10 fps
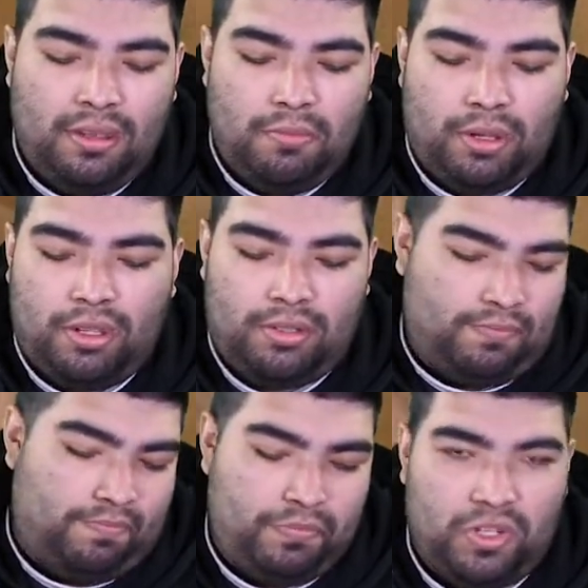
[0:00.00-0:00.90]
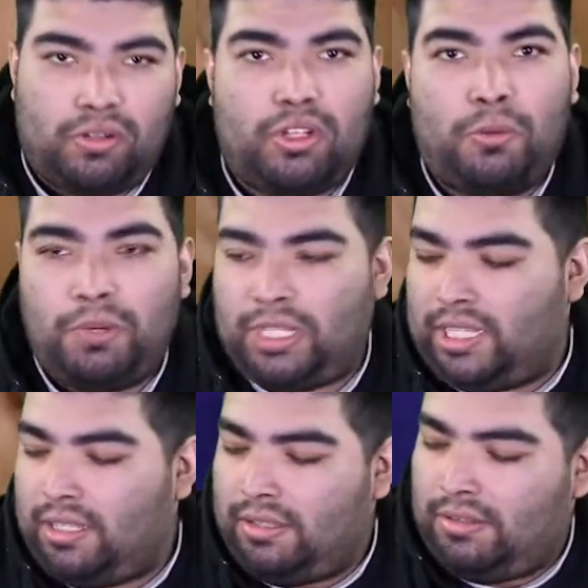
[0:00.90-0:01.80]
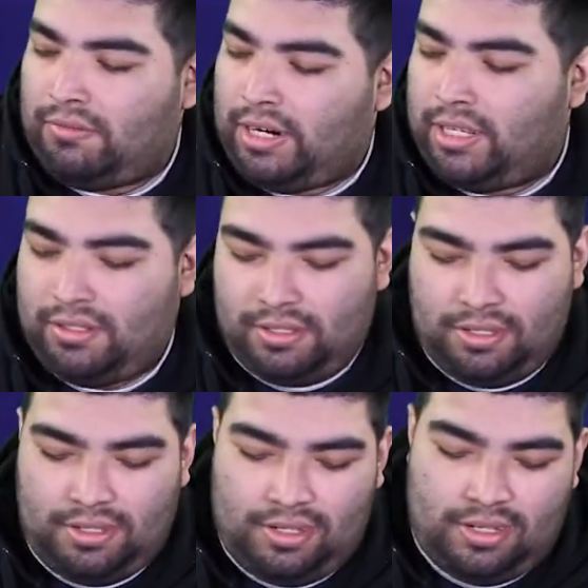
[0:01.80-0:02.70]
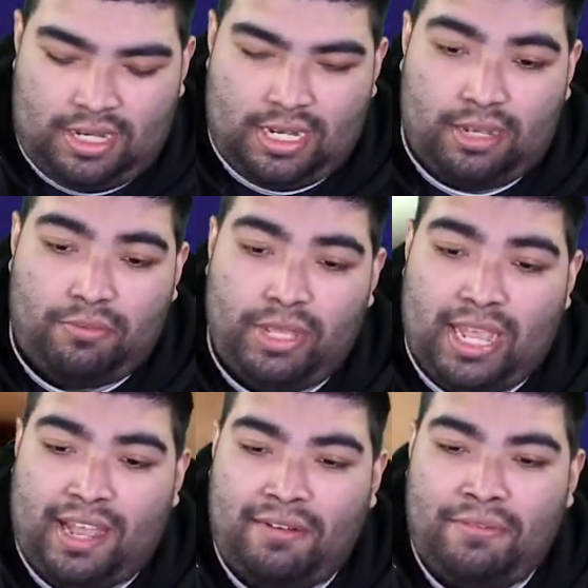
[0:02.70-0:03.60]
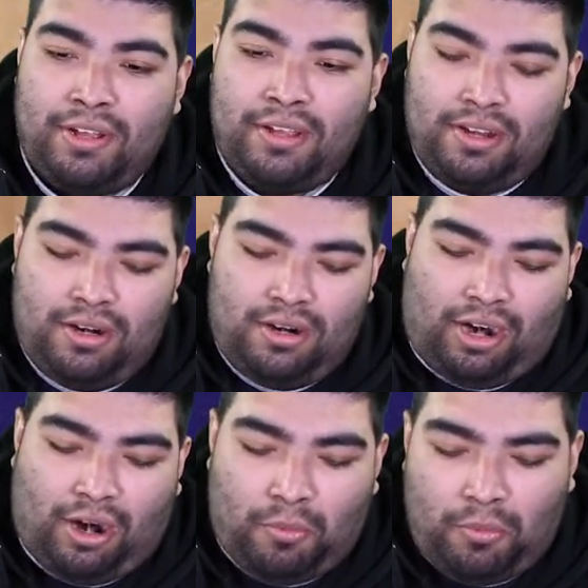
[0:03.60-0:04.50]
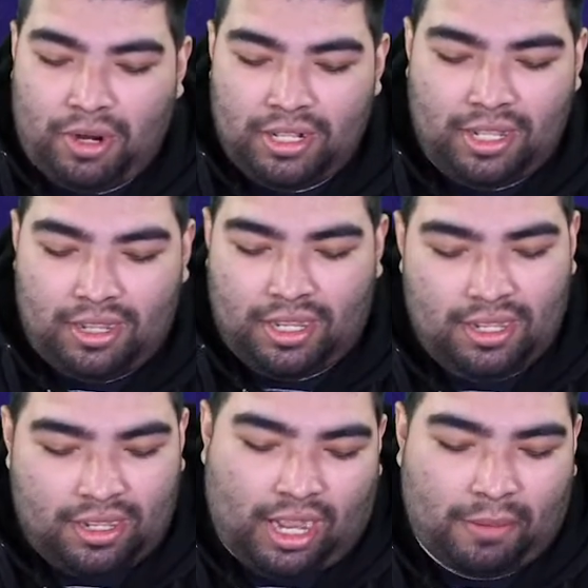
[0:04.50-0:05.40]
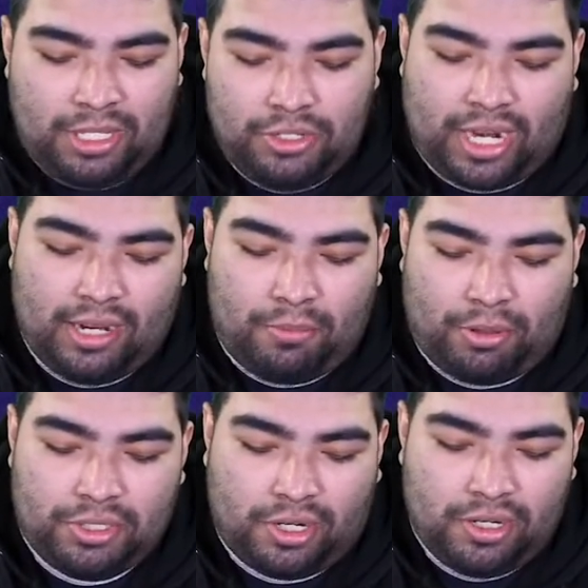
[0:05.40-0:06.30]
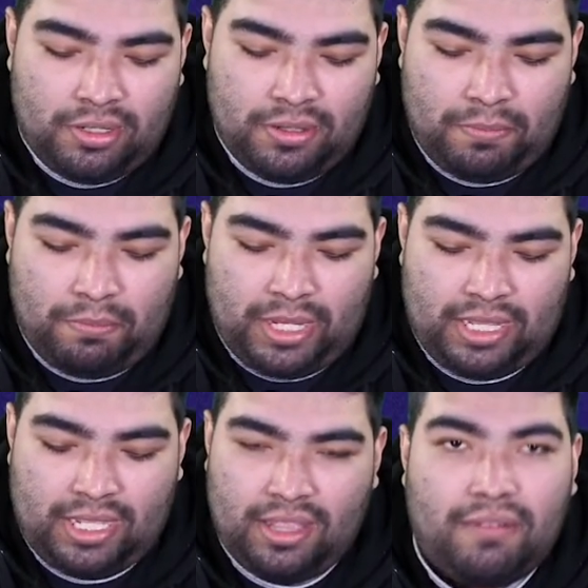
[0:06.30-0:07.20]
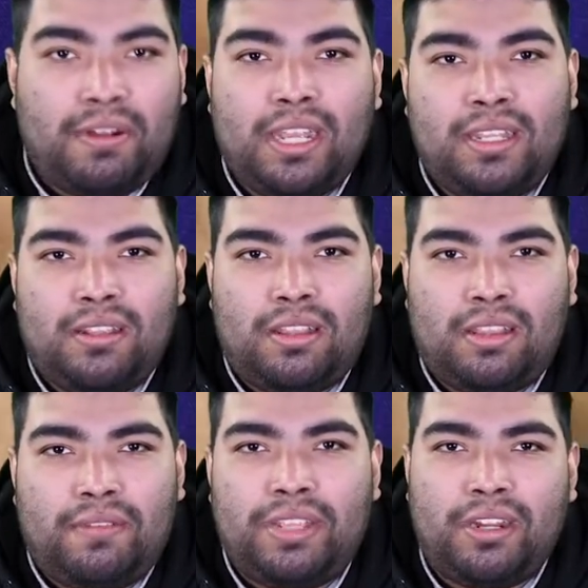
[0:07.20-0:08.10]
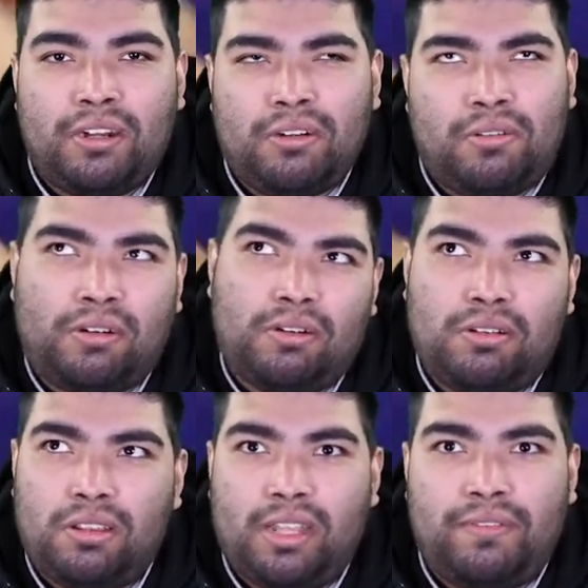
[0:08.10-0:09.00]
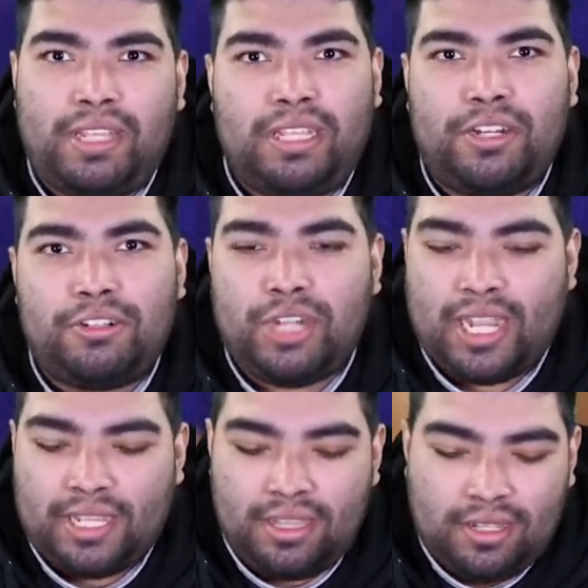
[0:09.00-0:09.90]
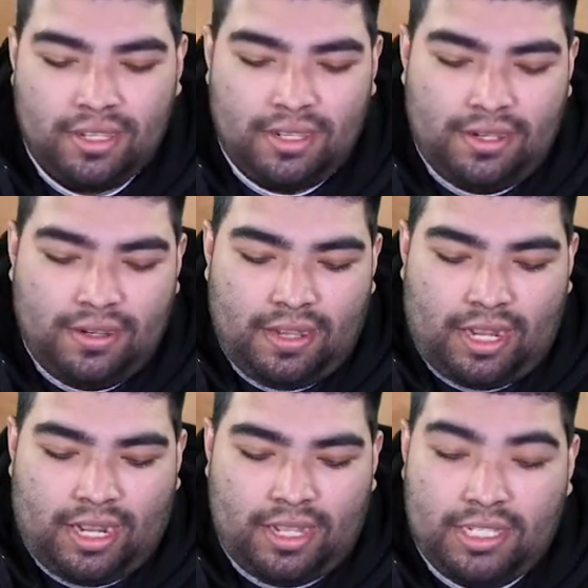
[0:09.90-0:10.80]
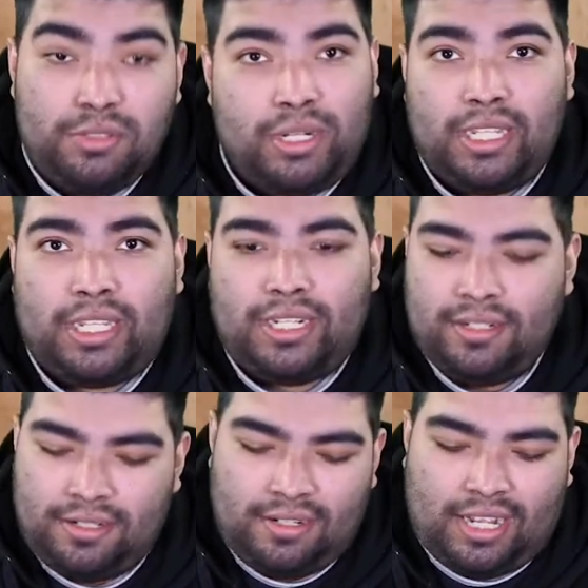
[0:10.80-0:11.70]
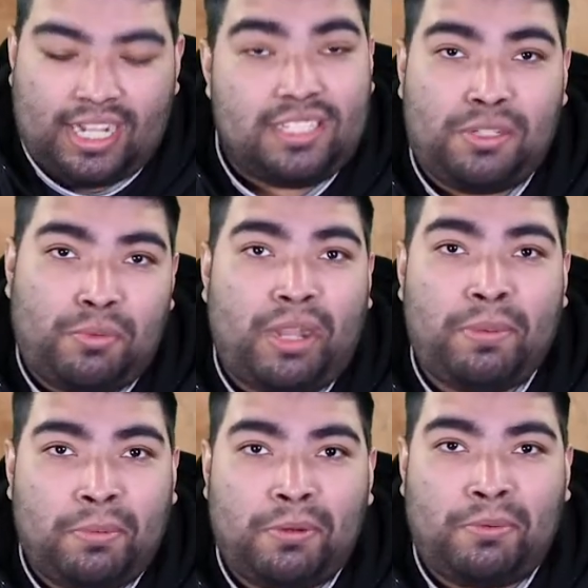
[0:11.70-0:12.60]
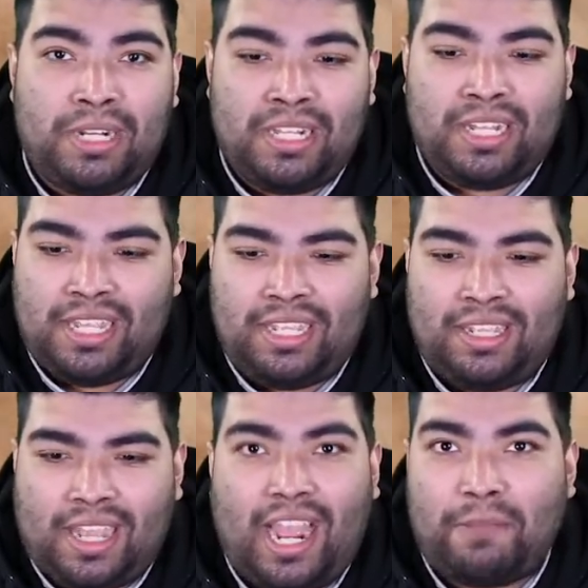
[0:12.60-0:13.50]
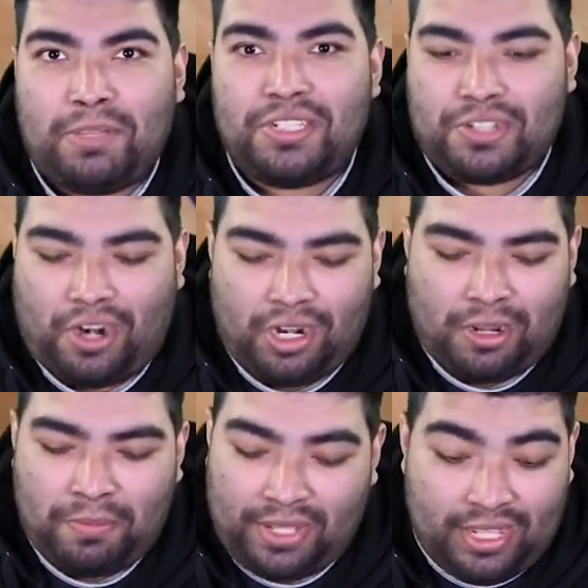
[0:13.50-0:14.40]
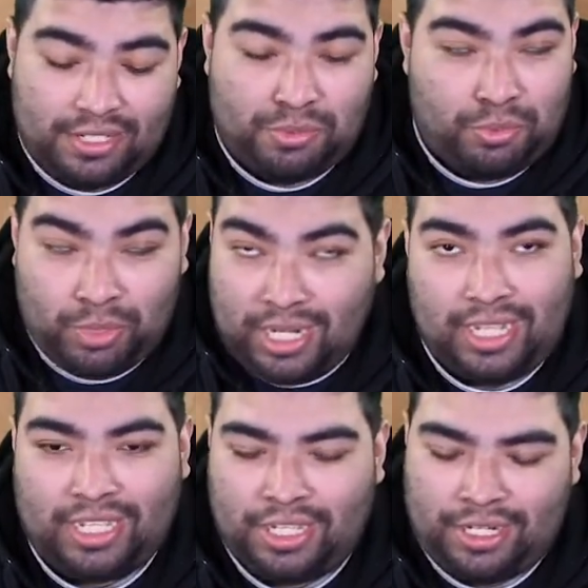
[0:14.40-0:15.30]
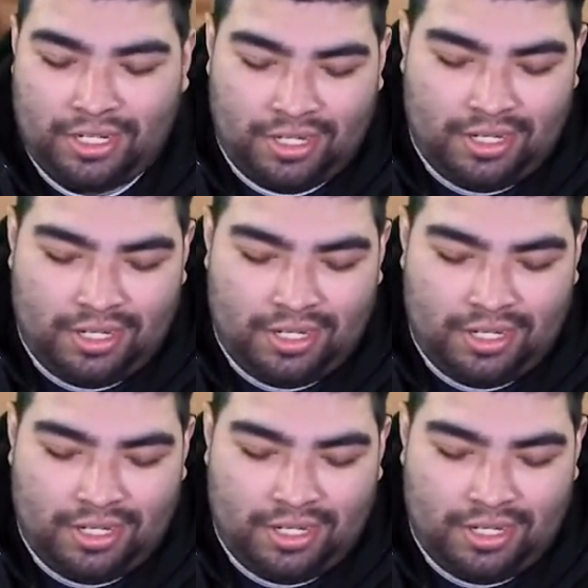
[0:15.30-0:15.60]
But, cool money, right? We have our 1 Omni Dragon Brotar, Mini Levier or Levianeer Dragon. He's really good. I can see why people really hype this card up. He is really good.